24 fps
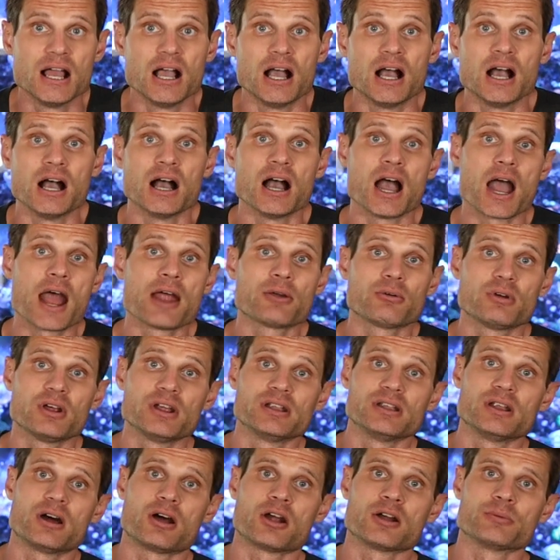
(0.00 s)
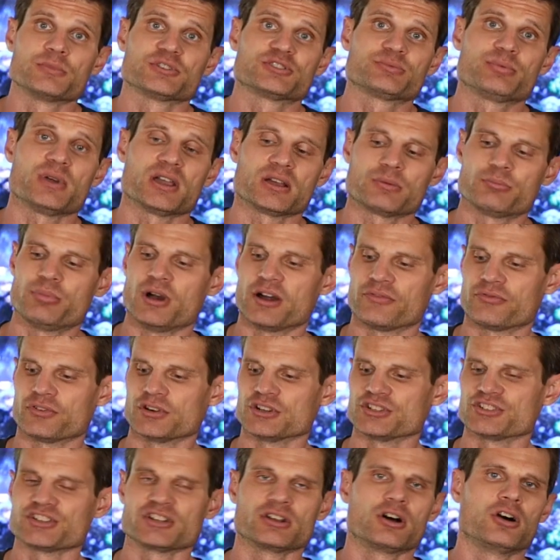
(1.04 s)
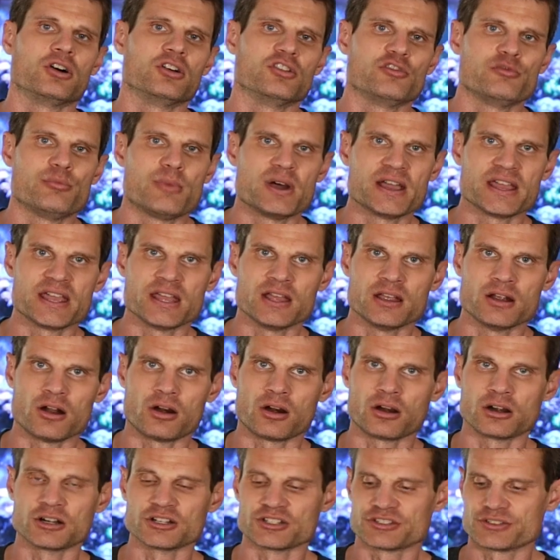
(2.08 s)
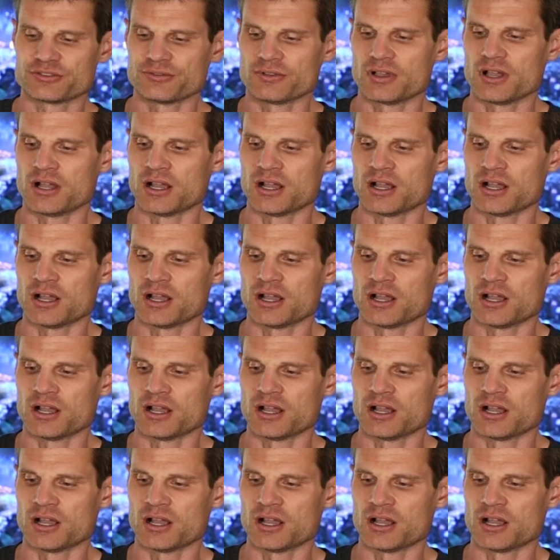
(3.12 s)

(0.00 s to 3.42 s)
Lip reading: I run Armaspec buffers in all of my ARs,